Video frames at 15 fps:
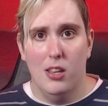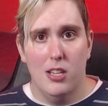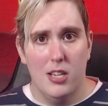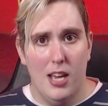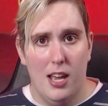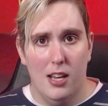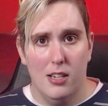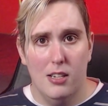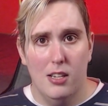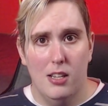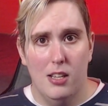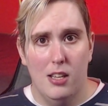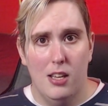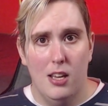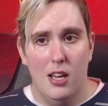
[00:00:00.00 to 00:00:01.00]
health checked.
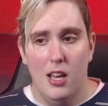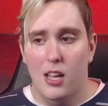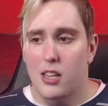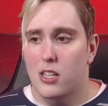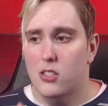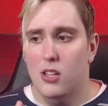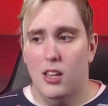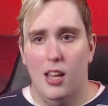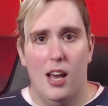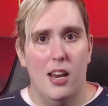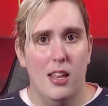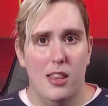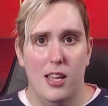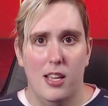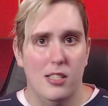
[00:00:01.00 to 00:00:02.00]
There's a
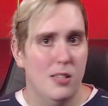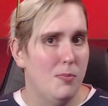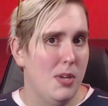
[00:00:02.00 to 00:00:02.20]
lot of things